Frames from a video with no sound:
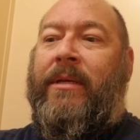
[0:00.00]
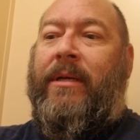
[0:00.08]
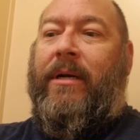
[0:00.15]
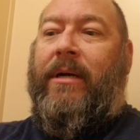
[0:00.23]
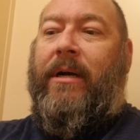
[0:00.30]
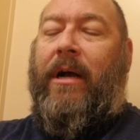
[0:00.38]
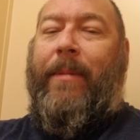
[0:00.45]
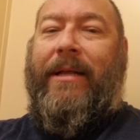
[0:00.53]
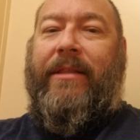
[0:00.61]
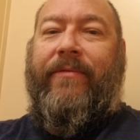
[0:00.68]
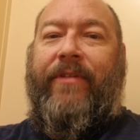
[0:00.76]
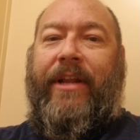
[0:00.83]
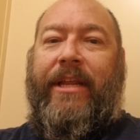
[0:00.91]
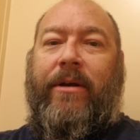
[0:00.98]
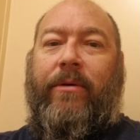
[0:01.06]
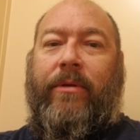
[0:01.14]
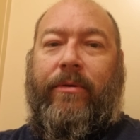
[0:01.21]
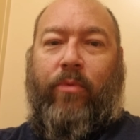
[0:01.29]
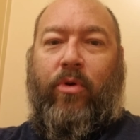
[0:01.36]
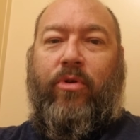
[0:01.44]
uh, about the video,
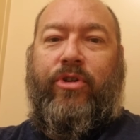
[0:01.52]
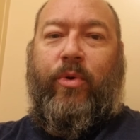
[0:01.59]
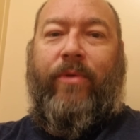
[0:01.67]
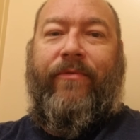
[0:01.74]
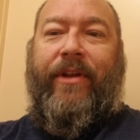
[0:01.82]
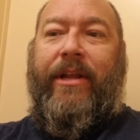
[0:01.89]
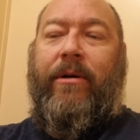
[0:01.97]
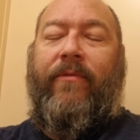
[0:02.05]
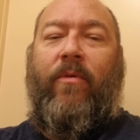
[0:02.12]
a short video of a